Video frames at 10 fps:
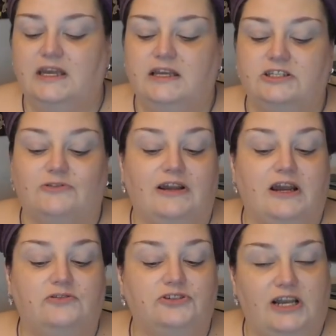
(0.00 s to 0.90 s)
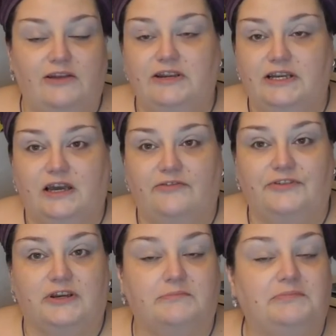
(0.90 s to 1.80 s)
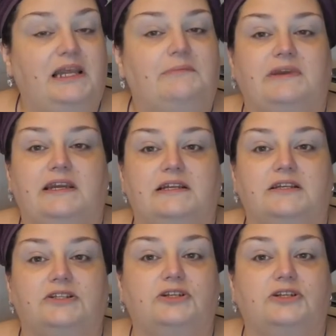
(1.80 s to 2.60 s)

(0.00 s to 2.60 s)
So I go slowly enough that complete beginners